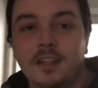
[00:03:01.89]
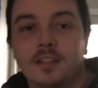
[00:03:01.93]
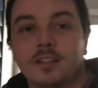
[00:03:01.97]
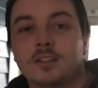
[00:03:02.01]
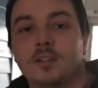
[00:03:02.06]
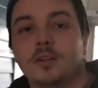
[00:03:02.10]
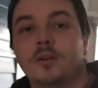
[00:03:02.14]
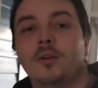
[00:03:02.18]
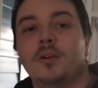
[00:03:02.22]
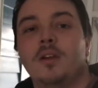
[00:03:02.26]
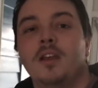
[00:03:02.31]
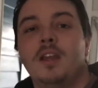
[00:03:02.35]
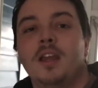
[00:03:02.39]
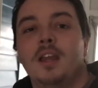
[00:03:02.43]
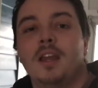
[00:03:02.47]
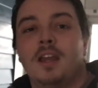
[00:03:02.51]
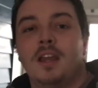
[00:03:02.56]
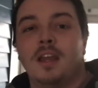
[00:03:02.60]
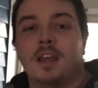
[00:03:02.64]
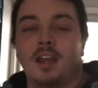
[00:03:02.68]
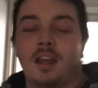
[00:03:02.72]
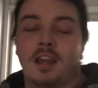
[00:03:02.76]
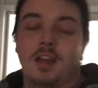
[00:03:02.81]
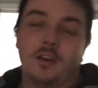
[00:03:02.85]
So
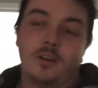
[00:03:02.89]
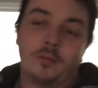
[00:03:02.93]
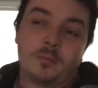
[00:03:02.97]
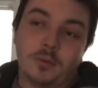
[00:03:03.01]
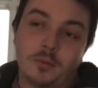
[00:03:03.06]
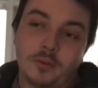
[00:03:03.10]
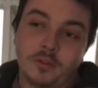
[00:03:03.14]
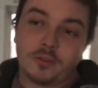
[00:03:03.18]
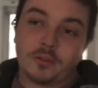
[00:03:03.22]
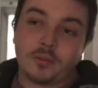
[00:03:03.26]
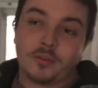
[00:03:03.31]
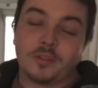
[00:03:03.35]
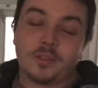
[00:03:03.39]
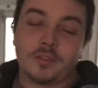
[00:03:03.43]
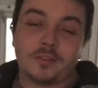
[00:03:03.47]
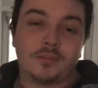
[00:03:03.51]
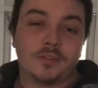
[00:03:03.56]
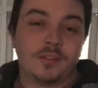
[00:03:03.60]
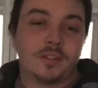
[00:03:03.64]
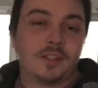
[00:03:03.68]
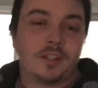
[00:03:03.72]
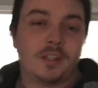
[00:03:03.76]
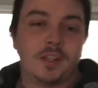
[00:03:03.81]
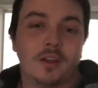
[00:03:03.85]
I hope you enjoyed this
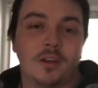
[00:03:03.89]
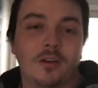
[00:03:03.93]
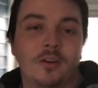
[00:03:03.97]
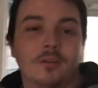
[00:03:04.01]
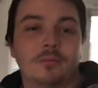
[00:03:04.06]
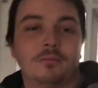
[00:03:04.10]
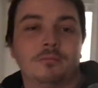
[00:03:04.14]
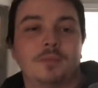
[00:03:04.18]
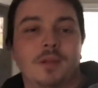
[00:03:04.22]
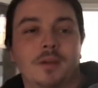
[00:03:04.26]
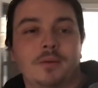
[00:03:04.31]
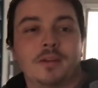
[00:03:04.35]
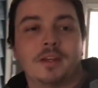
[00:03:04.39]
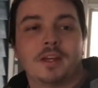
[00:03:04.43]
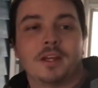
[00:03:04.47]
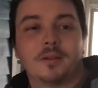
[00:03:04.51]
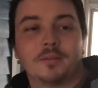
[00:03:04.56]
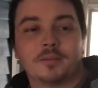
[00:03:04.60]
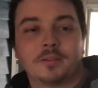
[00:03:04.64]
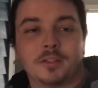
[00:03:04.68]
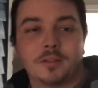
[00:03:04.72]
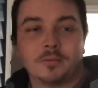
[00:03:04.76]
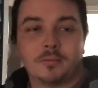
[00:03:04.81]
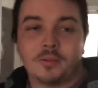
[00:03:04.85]
video. Maybe it
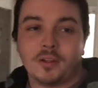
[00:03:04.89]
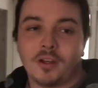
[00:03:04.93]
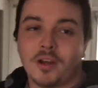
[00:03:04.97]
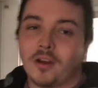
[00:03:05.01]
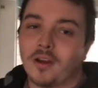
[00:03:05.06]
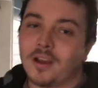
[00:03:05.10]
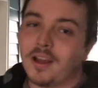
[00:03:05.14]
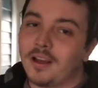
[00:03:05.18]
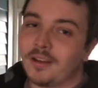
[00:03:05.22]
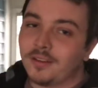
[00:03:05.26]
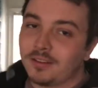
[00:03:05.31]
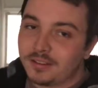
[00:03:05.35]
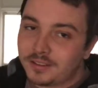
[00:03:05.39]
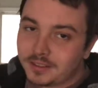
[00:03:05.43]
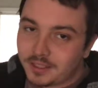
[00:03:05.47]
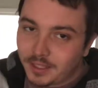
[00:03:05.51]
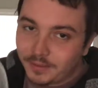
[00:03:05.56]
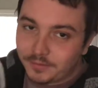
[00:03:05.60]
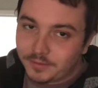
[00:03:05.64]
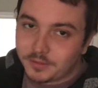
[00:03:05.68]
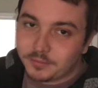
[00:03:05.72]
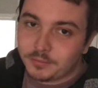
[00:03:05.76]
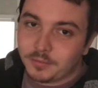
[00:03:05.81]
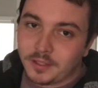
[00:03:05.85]
helps some of y'all out and
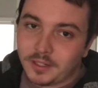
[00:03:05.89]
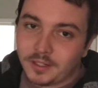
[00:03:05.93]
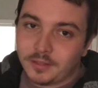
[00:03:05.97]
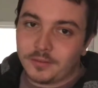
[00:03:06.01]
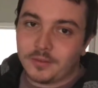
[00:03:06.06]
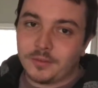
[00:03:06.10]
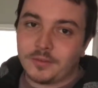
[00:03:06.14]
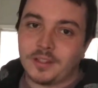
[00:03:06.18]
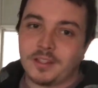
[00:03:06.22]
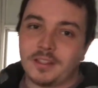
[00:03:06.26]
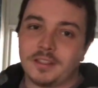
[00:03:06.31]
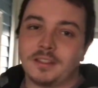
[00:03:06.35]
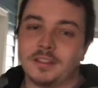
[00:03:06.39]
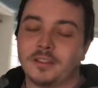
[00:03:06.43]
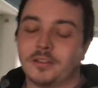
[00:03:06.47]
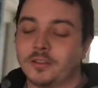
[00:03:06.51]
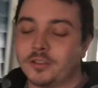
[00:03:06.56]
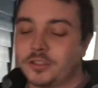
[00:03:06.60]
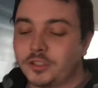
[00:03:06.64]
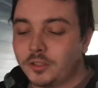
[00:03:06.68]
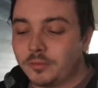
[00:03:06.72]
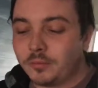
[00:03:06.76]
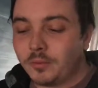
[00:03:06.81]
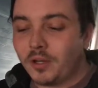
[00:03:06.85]
save some money from that
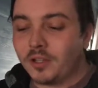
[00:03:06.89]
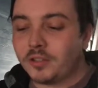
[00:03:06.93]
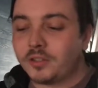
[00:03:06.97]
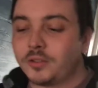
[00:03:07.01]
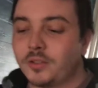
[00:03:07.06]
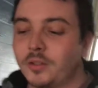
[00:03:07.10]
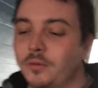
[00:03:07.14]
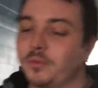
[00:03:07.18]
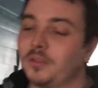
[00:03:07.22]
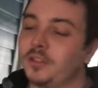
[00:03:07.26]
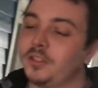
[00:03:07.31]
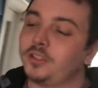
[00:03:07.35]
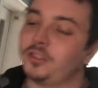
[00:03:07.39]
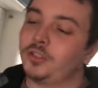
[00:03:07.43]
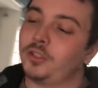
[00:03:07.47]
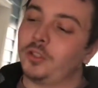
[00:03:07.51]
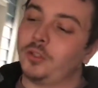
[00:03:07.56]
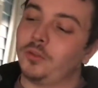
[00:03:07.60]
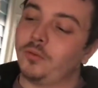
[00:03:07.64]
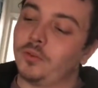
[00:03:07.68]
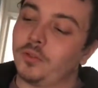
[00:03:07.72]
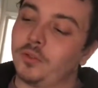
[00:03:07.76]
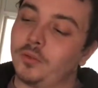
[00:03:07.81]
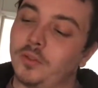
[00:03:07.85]
dealership. Also, I wanted to show
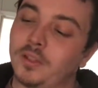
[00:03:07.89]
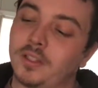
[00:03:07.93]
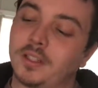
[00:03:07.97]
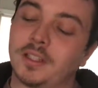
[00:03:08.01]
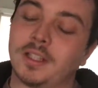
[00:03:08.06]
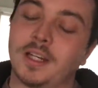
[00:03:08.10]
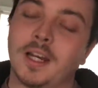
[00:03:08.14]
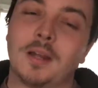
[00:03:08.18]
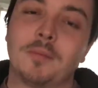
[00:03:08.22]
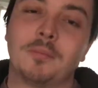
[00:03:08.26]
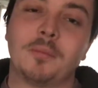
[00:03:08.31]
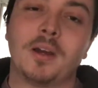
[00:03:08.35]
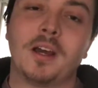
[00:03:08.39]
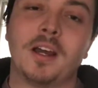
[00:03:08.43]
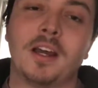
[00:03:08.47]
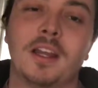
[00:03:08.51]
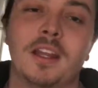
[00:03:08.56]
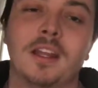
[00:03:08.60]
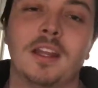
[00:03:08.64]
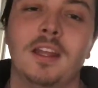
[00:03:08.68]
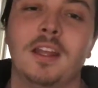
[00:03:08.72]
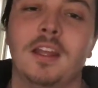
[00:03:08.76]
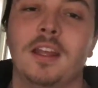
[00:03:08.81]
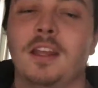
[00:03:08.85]
you real quick that I
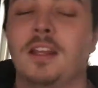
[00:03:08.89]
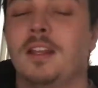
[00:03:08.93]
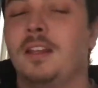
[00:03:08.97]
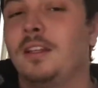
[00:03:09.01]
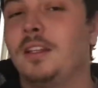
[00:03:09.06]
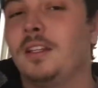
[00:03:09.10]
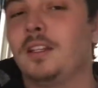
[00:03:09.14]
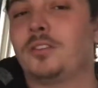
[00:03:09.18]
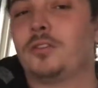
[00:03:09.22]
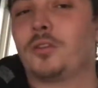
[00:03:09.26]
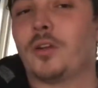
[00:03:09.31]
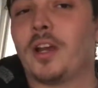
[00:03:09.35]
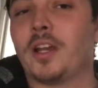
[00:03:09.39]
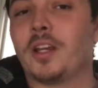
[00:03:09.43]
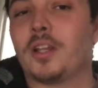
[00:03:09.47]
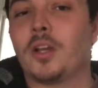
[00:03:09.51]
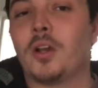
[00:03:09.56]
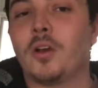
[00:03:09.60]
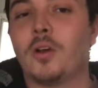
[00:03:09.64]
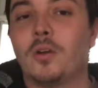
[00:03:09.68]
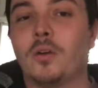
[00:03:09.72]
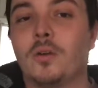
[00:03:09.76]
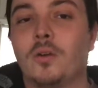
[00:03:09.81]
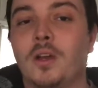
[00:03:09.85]
bought the
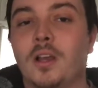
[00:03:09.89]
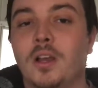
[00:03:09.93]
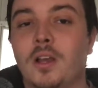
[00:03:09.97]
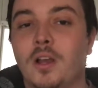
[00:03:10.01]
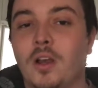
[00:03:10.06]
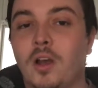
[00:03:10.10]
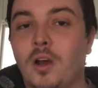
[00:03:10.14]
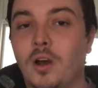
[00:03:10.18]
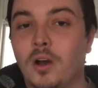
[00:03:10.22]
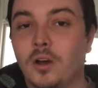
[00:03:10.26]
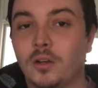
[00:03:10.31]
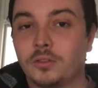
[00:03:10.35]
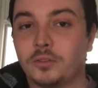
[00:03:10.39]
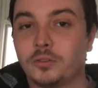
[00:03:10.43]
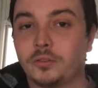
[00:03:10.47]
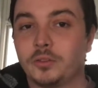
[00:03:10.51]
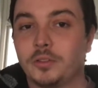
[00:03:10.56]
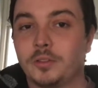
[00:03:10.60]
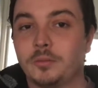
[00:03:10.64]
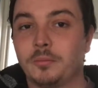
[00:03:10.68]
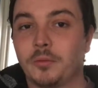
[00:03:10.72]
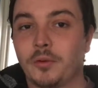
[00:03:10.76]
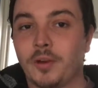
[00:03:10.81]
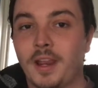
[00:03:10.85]
Trico
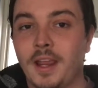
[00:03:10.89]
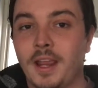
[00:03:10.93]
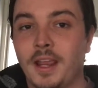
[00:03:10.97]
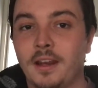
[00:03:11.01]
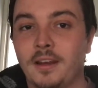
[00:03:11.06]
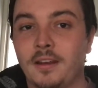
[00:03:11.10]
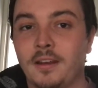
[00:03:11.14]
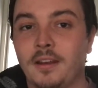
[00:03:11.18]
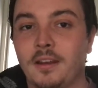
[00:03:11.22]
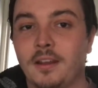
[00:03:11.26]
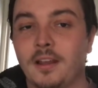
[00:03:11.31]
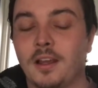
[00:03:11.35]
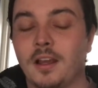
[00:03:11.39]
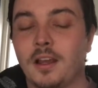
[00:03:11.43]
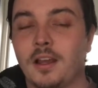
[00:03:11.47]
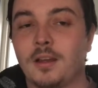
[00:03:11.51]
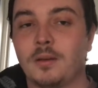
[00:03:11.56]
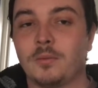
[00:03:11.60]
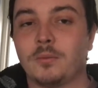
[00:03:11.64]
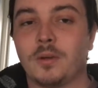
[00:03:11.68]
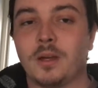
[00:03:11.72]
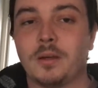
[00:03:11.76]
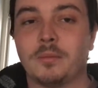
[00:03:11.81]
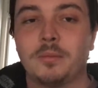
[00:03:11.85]
Ultra brand
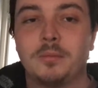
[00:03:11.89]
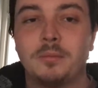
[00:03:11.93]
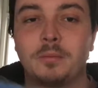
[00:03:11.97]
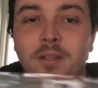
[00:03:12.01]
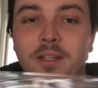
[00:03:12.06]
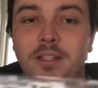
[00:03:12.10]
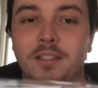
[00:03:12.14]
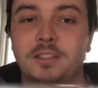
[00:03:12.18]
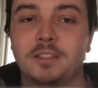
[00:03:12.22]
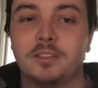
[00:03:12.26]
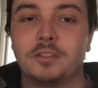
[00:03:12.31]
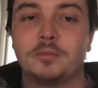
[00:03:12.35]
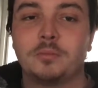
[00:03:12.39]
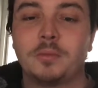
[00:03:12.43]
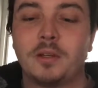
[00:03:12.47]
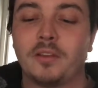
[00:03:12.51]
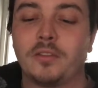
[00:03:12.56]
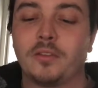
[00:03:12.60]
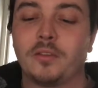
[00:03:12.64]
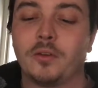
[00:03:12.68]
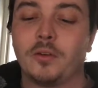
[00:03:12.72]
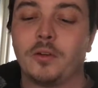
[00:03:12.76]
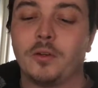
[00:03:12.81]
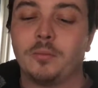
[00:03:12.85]
wiper blades. These are
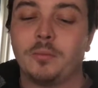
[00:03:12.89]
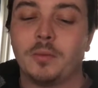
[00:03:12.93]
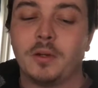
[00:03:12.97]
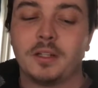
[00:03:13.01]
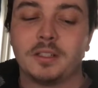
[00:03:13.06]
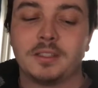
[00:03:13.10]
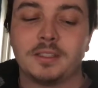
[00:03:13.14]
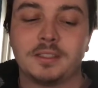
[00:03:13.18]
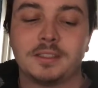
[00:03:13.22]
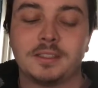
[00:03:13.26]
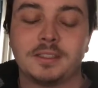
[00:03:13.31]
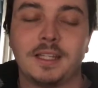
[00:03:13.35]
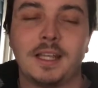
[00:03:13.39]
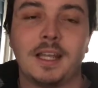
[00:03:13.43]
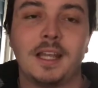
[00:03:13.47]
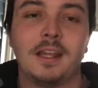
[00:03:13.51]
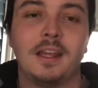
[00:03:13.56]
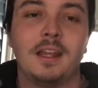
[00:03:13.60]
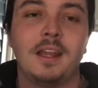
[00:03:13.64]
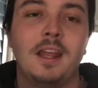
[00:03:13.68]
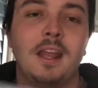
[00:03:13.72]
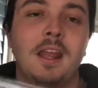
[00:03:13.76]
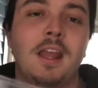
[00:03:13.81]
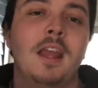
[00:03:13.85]
about 30 bucks a
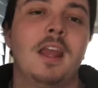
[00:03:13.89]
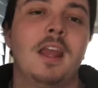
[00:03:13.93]
set.